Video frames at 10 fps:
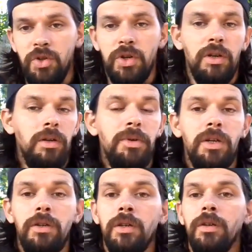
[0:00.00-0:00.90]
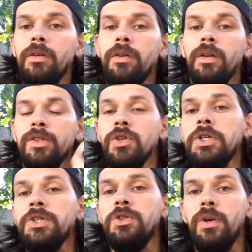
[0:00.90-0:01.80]
you're going to be good, as
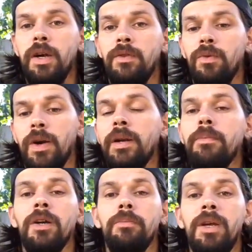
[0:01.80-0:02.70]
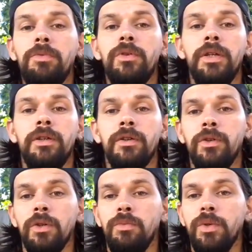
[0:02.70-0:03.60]
long as you have the right amount of people in your group,